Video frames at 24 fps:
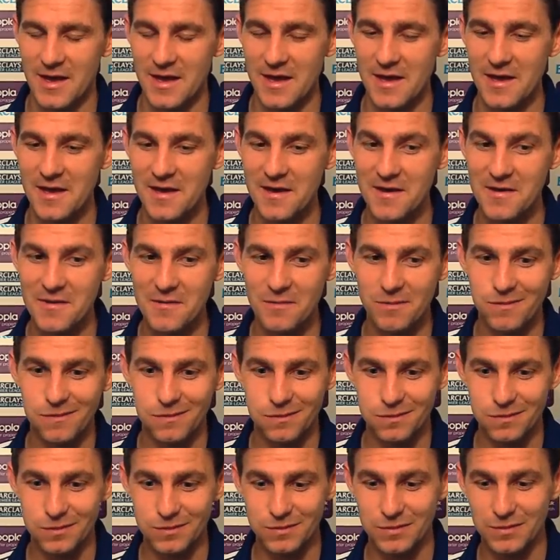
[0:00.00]
Uh,
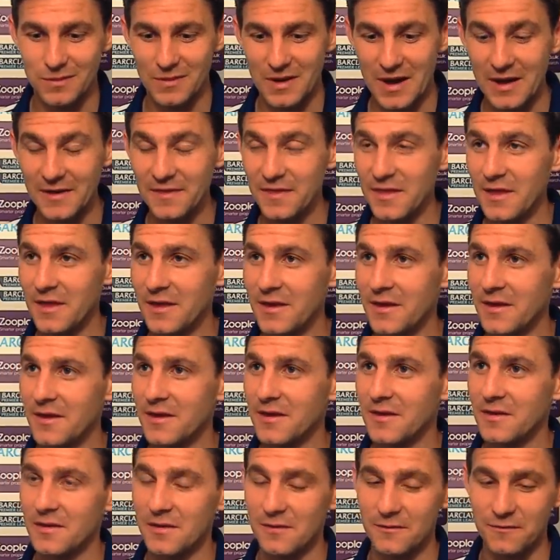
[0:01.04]
I
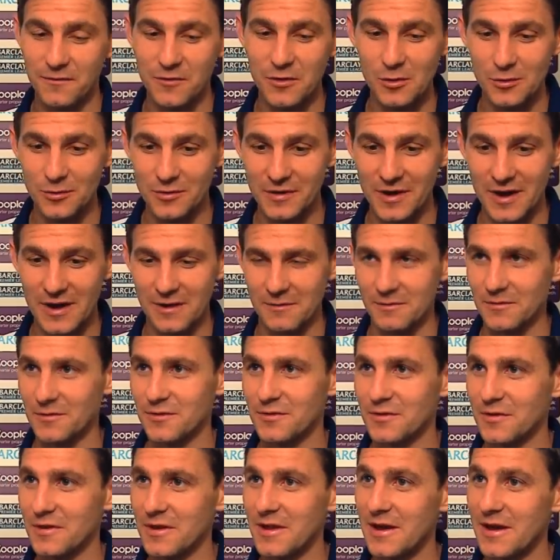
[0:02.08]
think a few
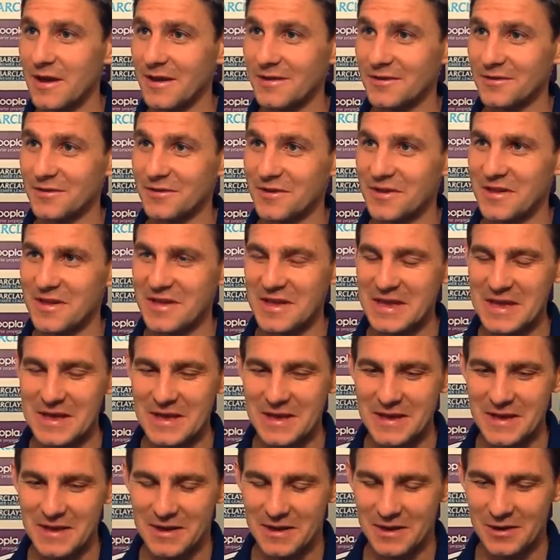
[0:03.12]
times, yes,
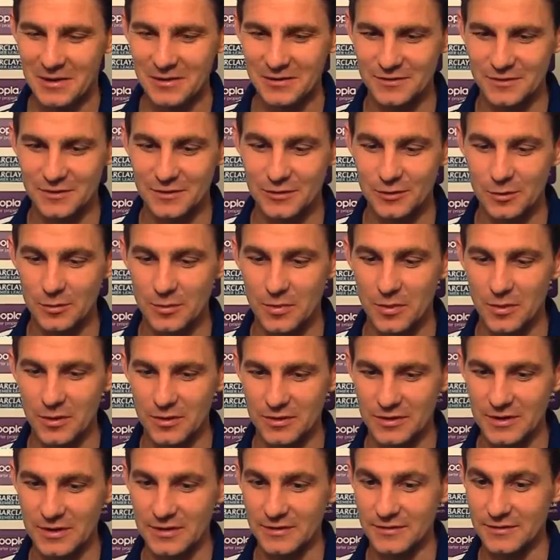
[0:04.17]
because the
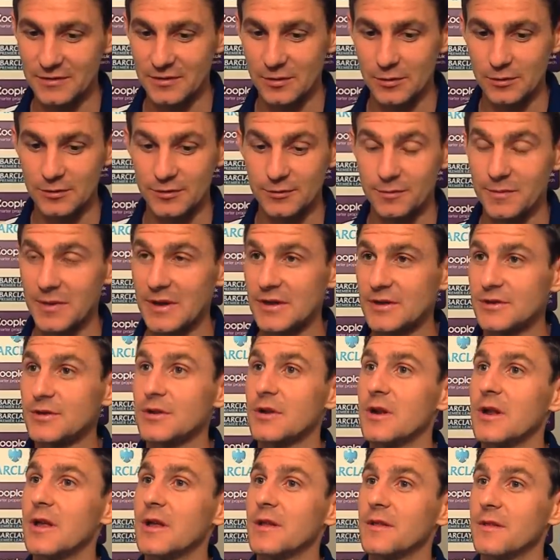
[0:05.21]
supporters so
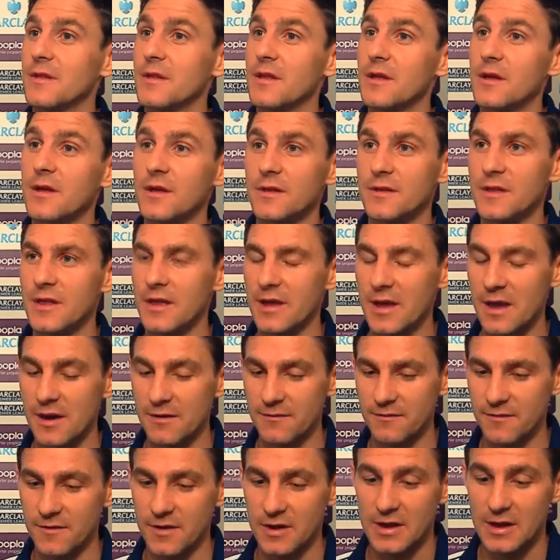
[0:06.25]
special and uh, they
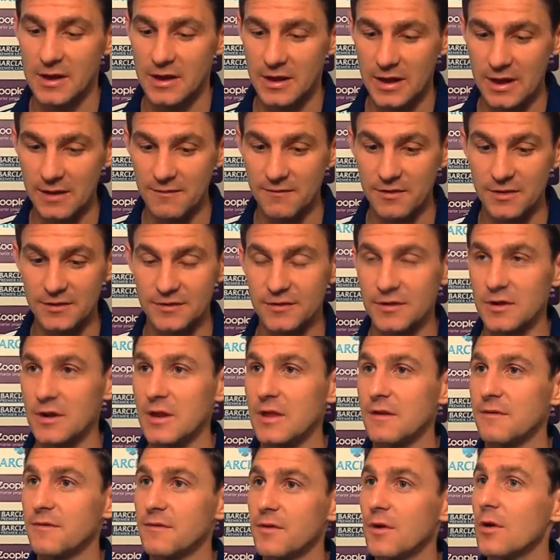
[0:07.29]
gave gave us a
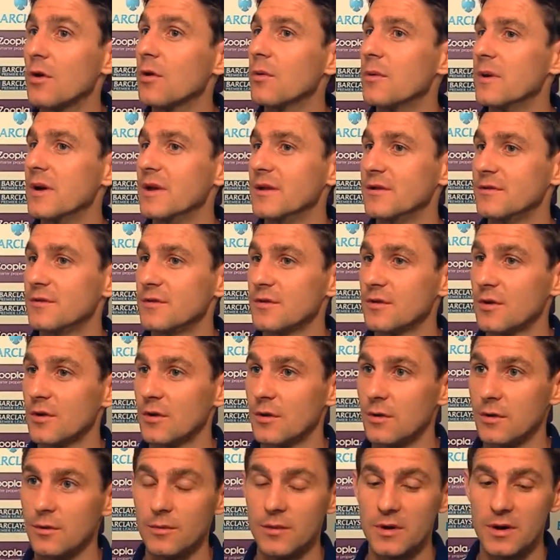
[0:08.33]
lift always.
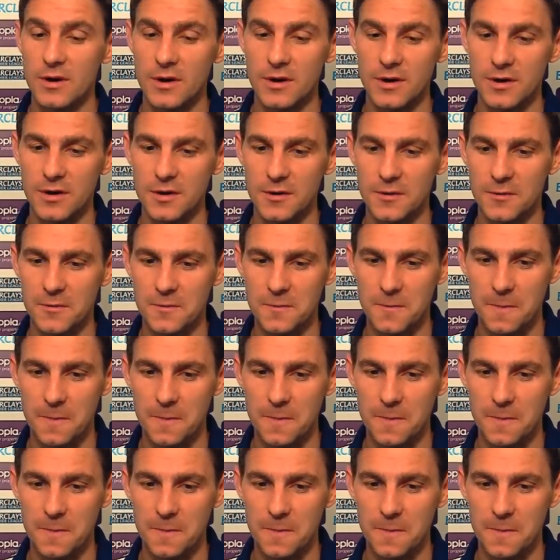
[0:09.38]
So uh,